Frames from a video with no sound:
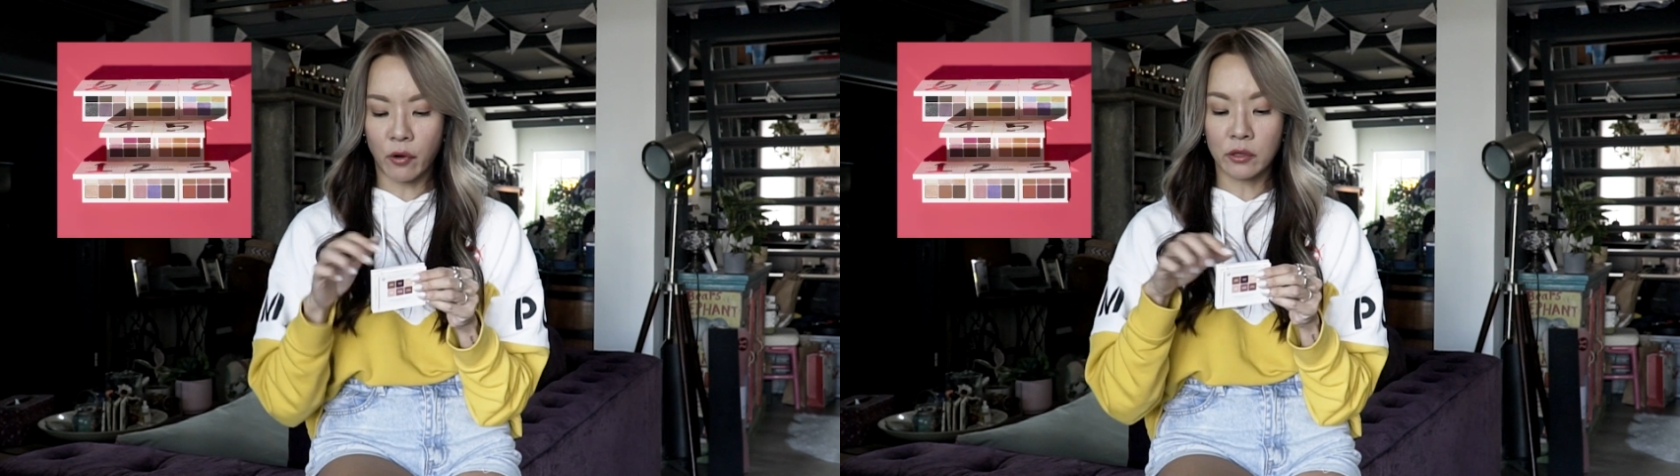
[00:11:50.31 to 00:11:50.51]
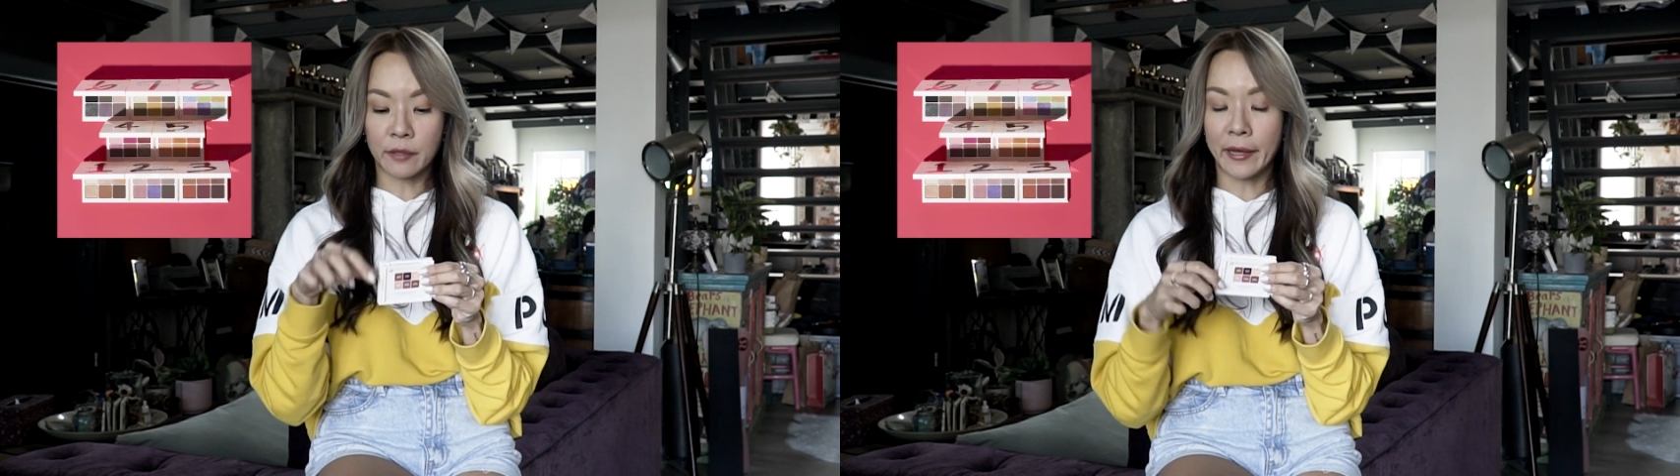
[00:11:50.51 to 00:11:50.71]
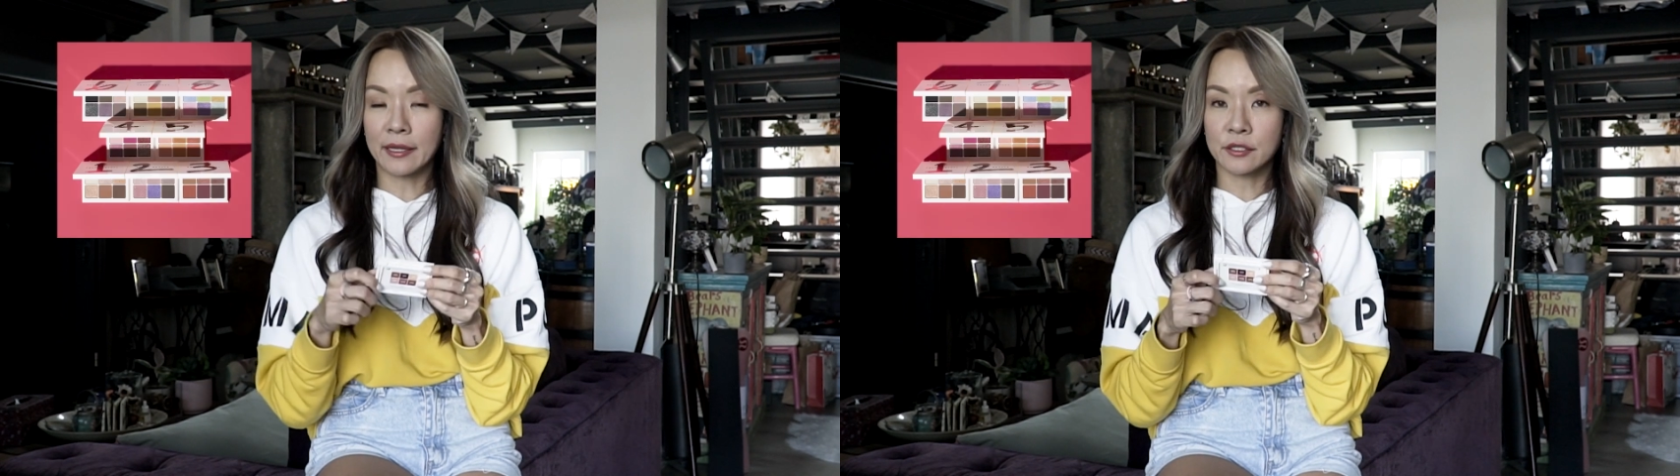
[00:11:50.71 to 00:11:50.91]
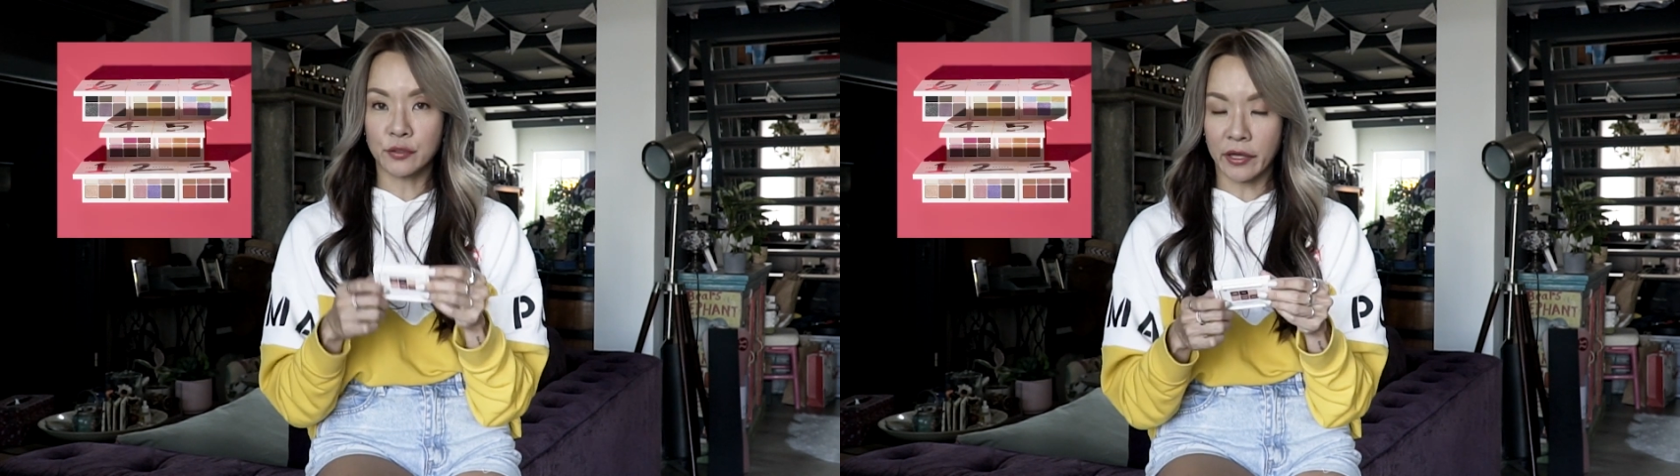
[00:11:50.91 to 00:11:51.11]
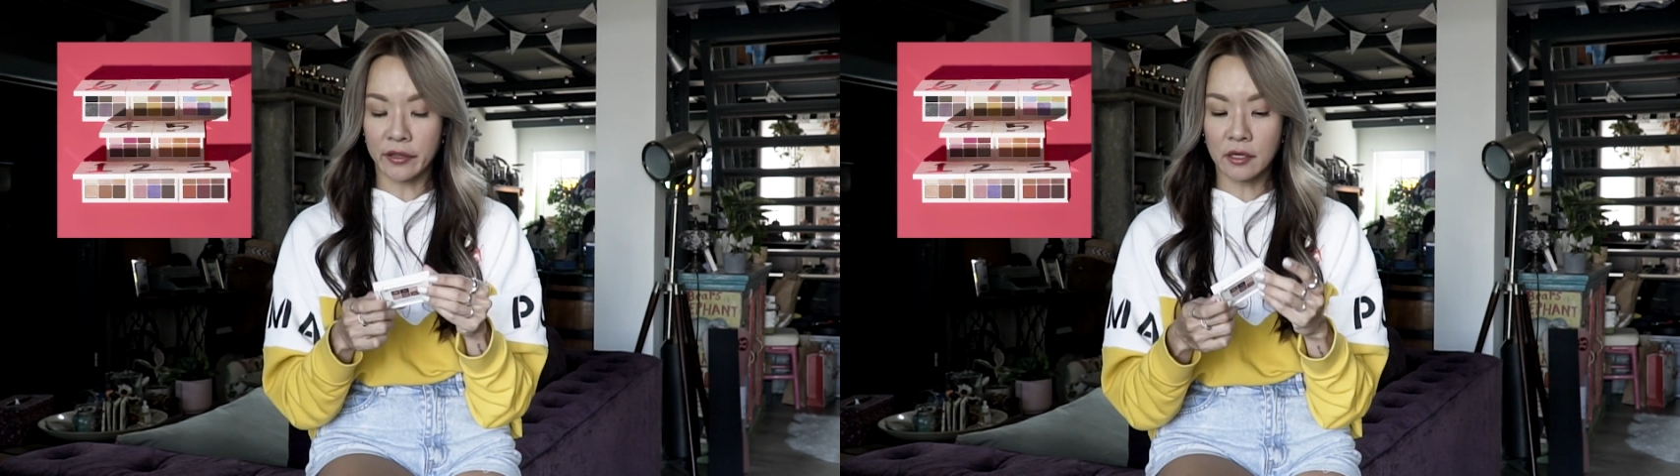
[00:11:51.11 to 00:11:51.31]
all the palettes
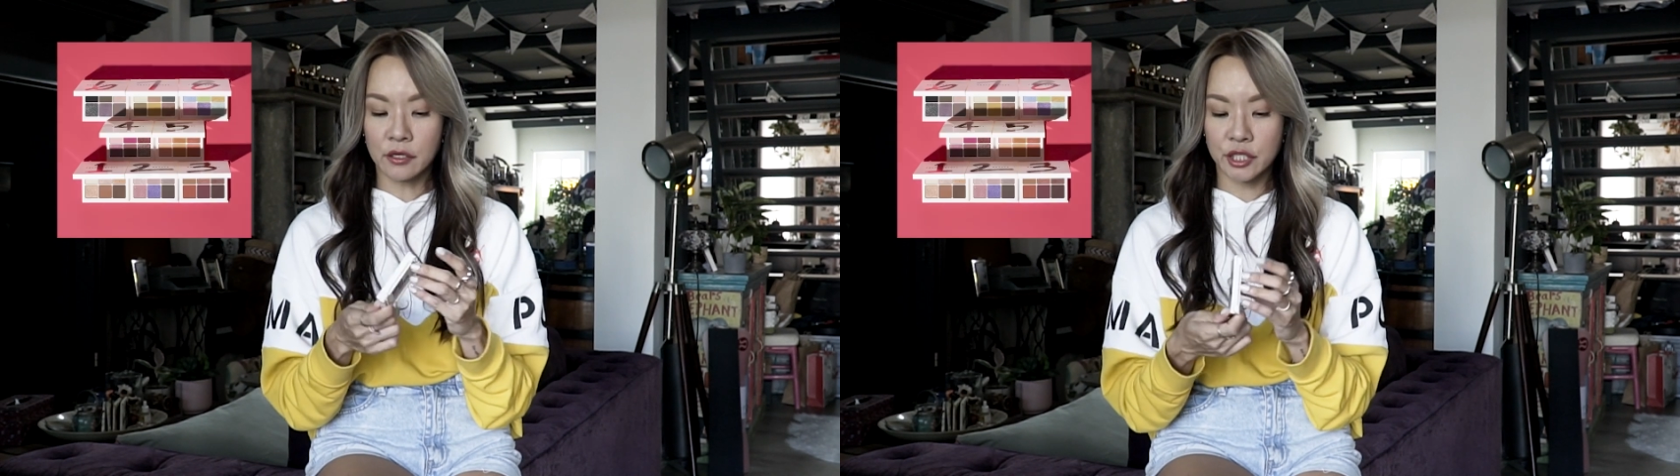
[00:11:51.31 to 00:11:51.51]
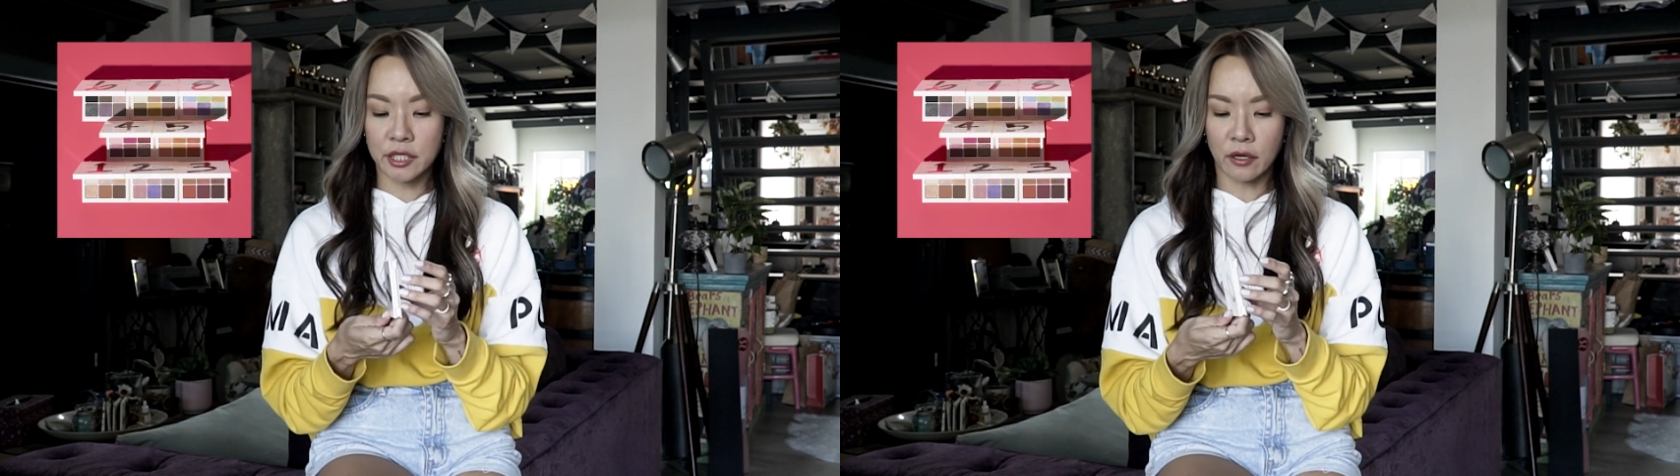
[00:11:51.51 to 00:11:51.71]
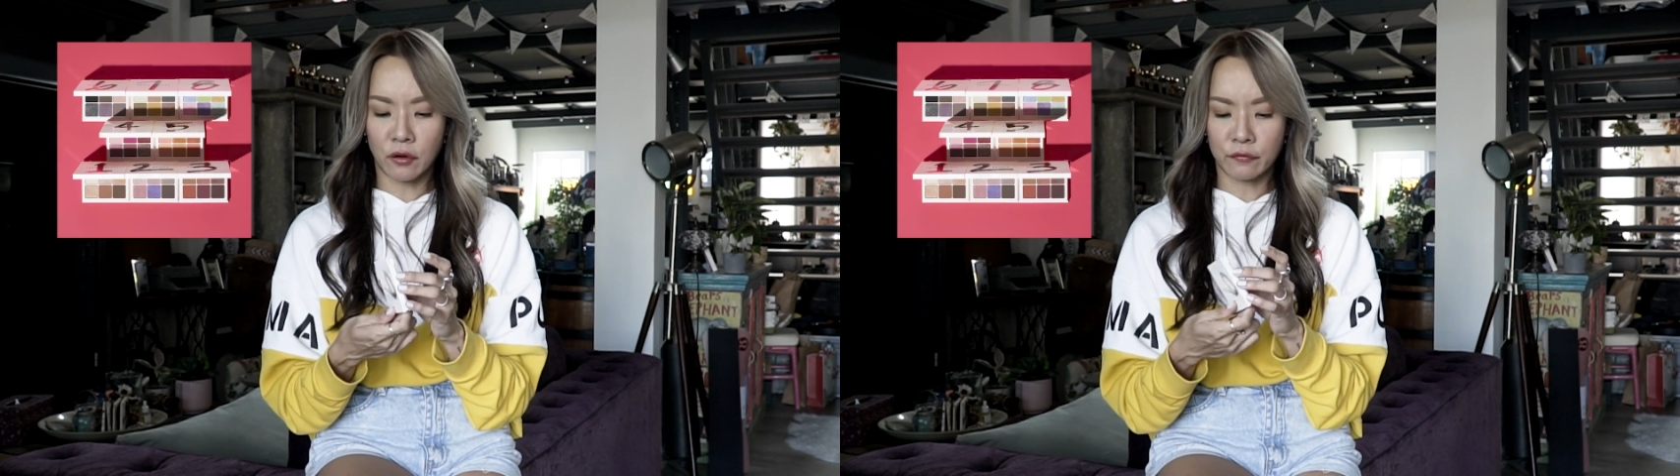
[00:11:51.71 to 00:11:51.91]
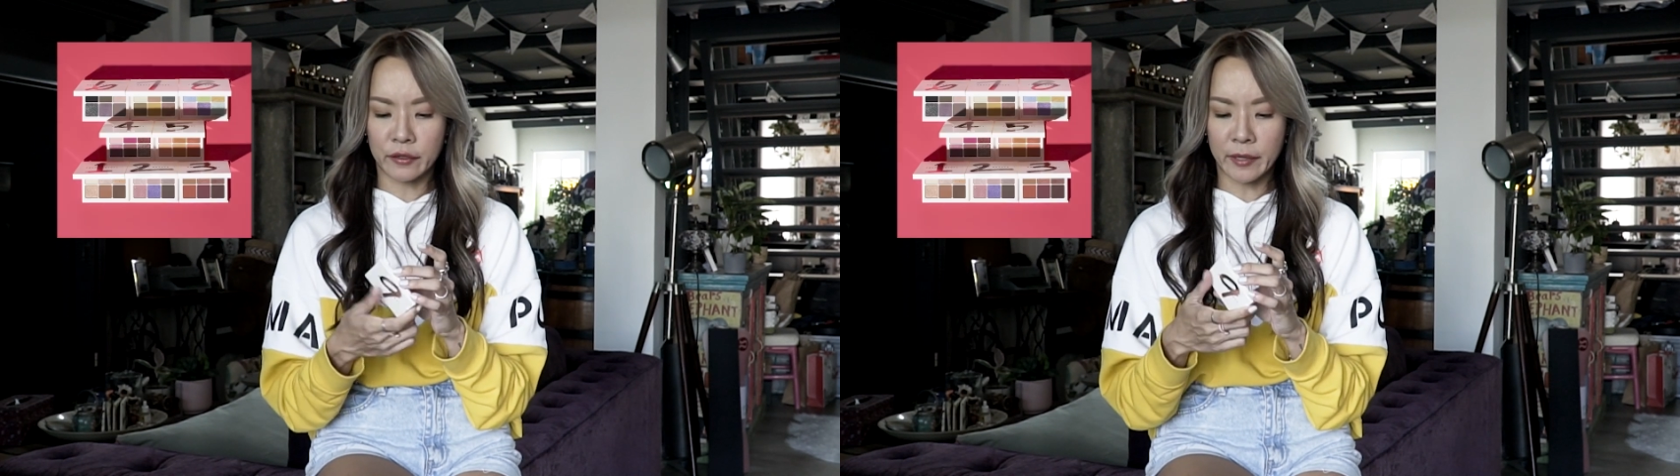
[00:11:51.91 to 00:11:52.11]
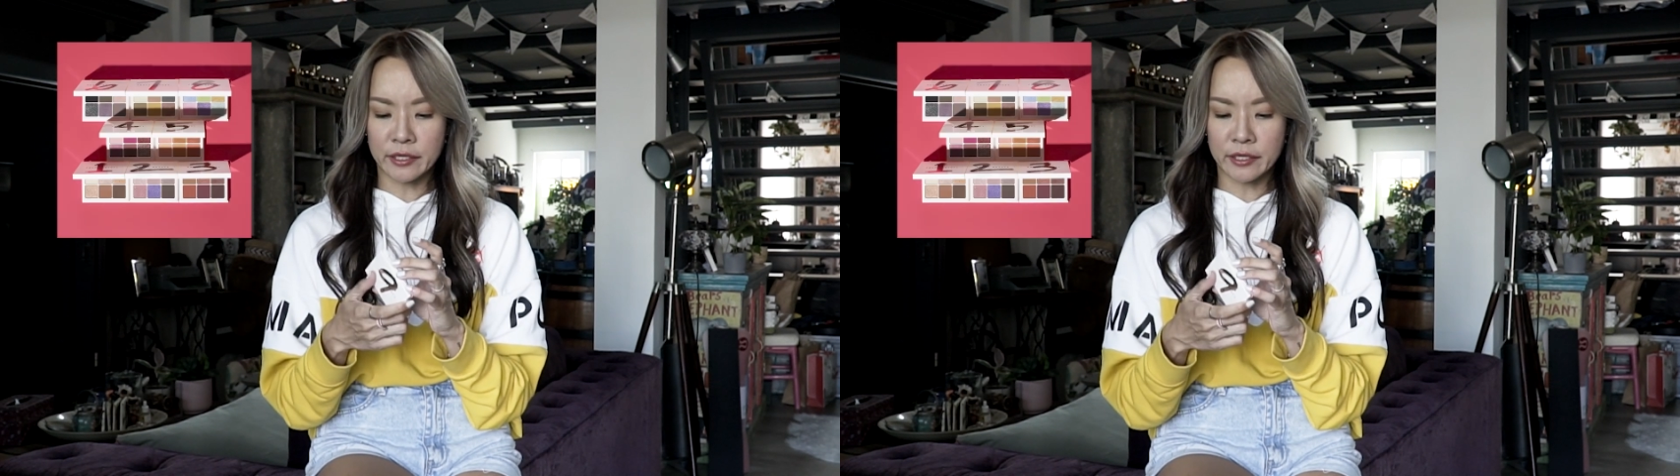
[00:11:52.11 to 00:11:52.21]
together, shade all of them.